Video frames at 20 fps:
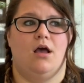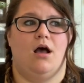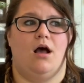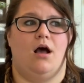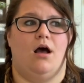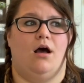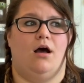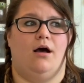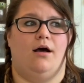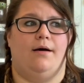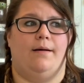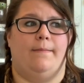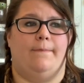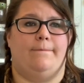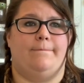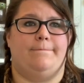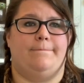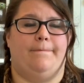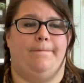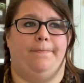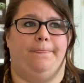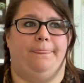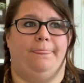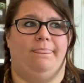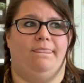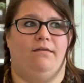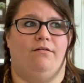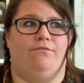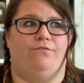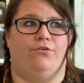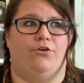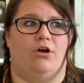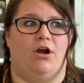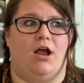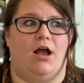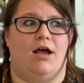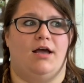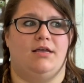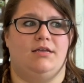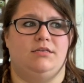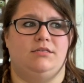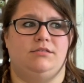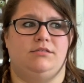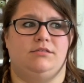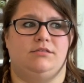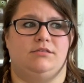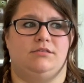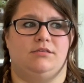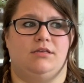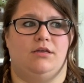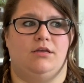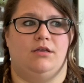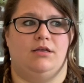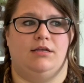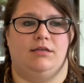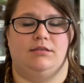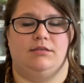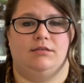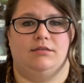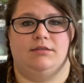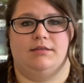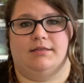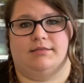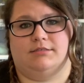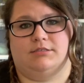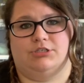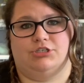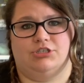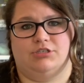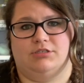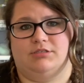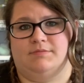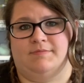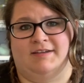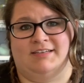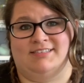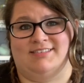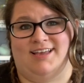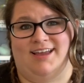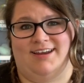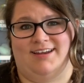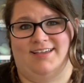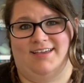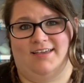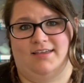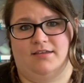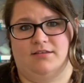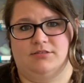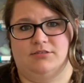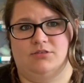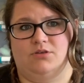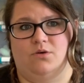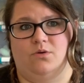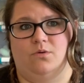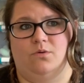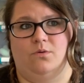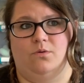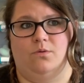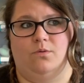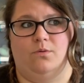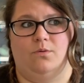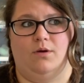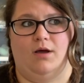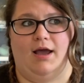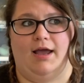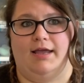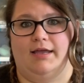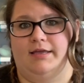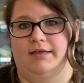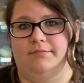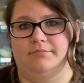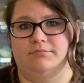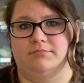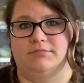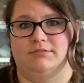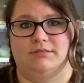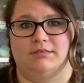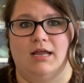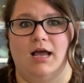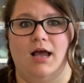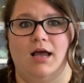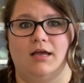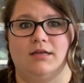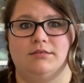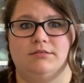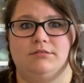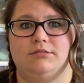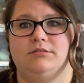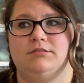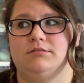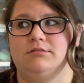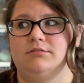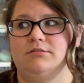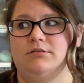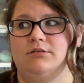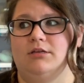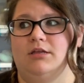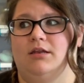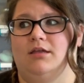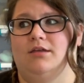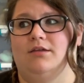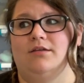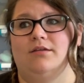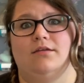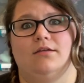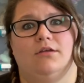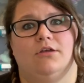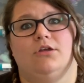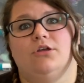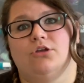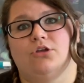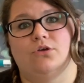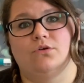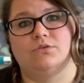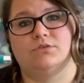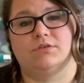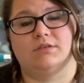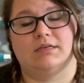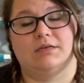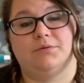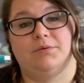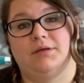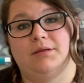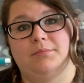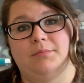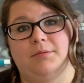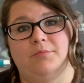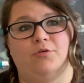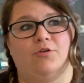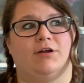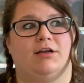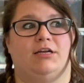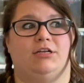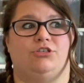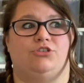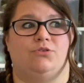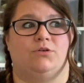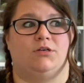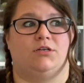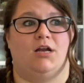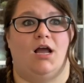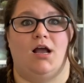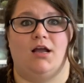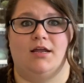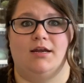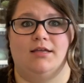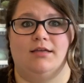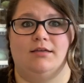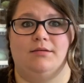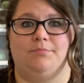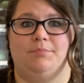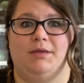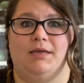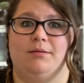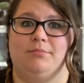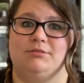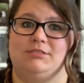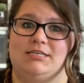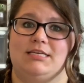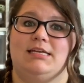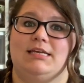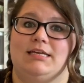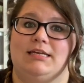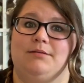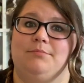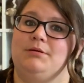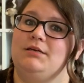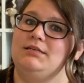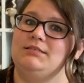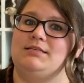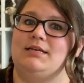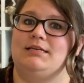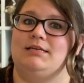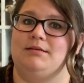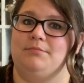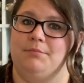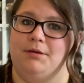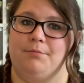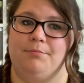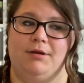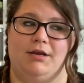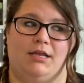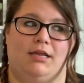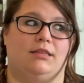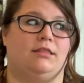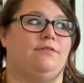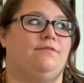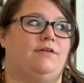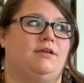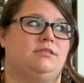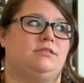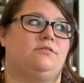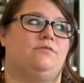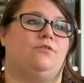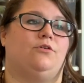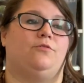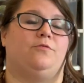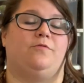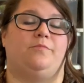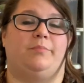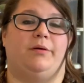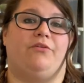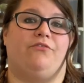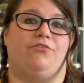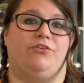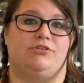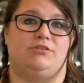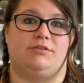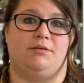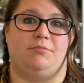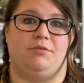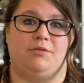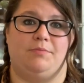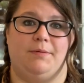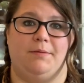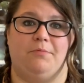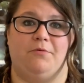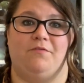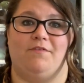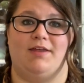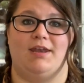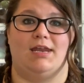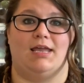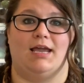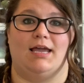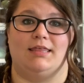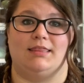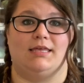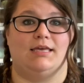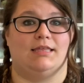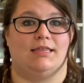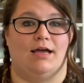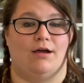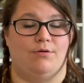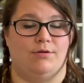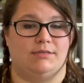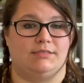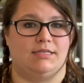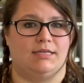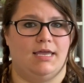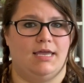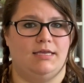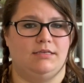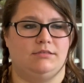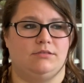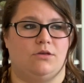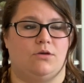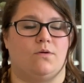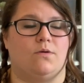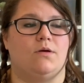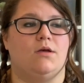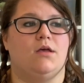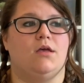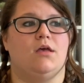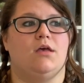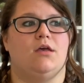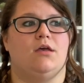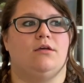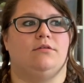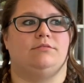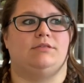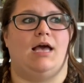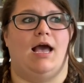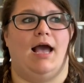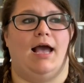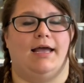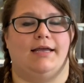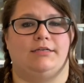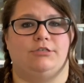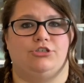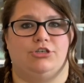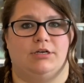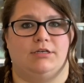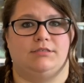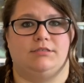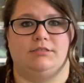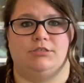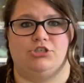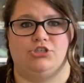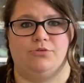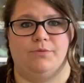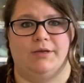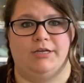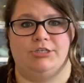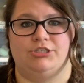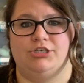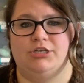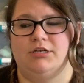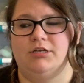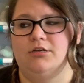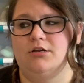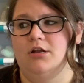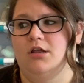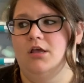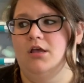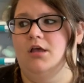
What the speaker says: For us, that's just my side gig, so I'm not gonna go delinquent in my mortgage or not gonna be able to eat because I didn't make money at the festival. But for some of the people vending, I think that was the case, so it was a high stress situation.